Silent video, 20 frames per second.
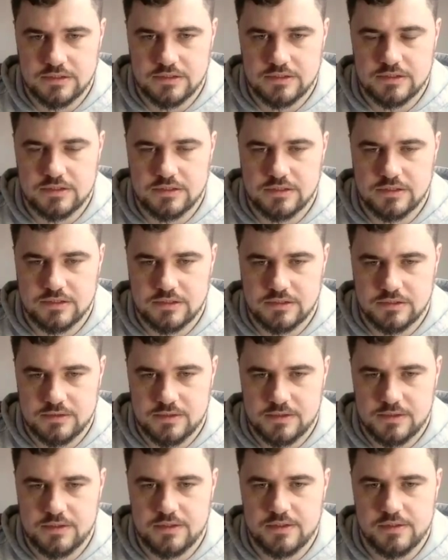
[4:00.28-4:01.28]

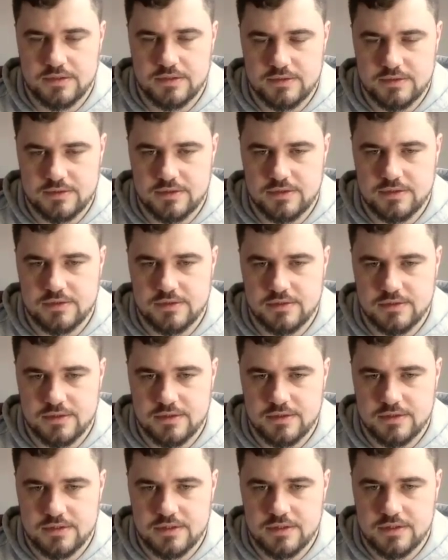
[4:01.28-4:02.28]

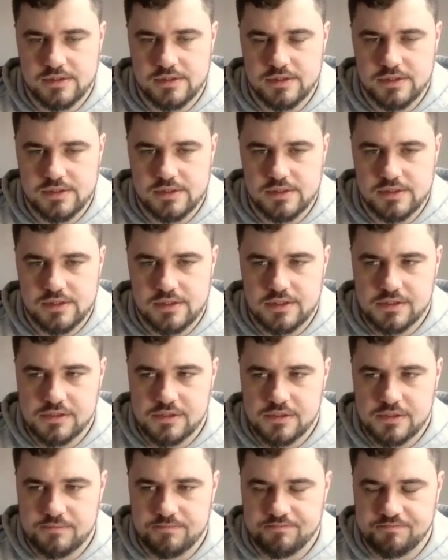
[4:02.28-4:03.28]

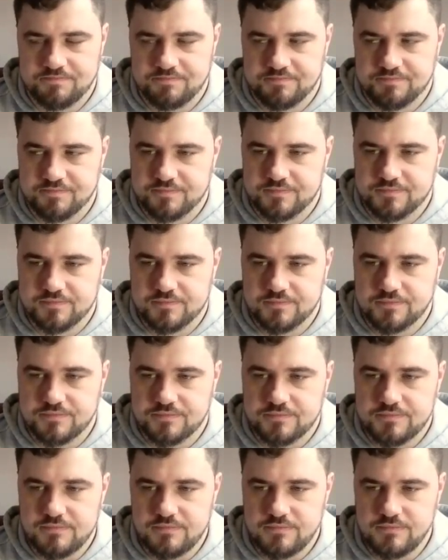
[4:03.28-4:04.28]

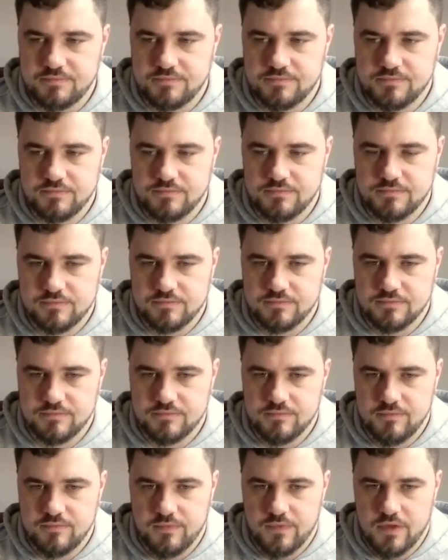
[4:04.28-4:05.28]

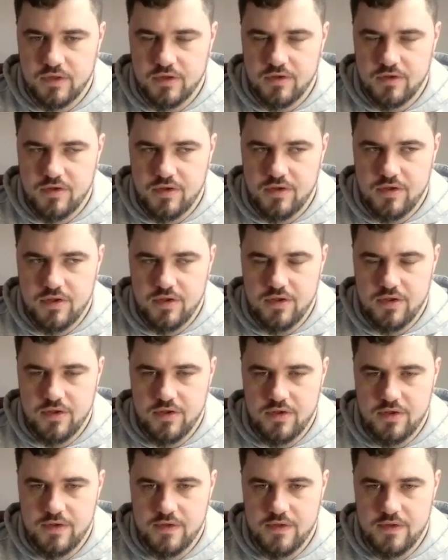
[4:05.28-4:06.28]

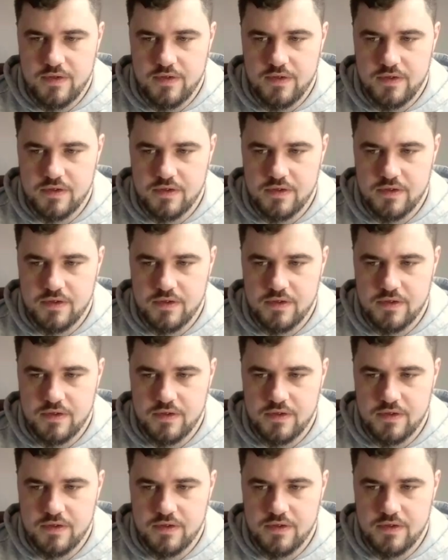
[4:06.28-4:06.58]
This person isn't speaking.